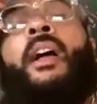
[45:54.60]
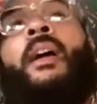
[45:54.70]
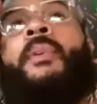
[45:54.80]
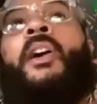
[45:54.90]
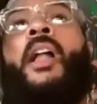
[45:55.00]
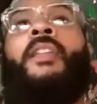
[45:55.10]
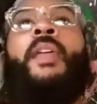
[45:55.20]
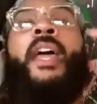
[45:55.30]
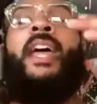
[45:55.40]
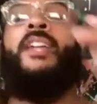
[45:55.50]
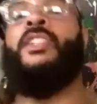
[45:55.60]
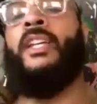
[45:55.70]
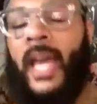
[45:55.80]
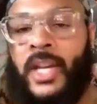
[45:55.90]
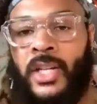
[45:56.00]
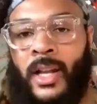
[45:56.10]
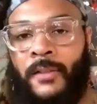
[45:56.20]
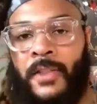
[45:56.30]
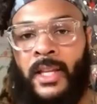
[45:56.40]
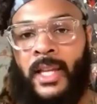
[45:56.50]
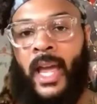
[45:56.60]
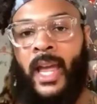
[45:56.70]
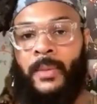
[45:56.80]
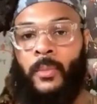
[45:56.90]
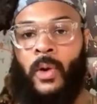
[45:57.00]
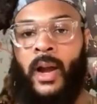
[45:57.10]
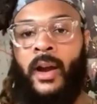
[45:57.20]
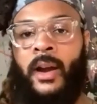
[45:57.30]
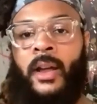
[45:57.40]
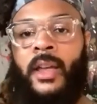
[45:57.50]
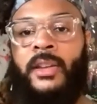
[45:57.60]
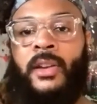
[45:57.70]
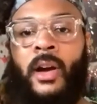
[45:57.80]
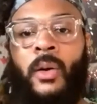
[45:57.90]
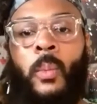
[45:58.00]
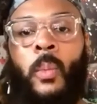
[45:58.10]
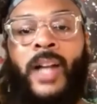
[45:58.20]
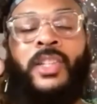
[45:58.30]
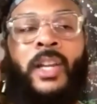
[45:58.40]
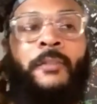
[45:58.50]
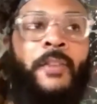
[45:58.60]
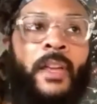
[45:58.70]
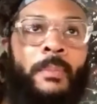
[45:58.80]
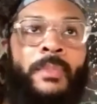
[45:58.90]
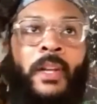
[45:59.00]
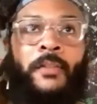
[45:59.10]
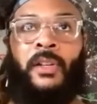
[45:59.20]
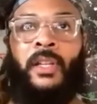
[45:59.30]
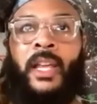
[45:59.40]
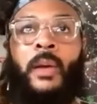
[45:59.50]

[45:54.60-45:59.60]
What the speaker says: call it the education of the game where, watching film differently.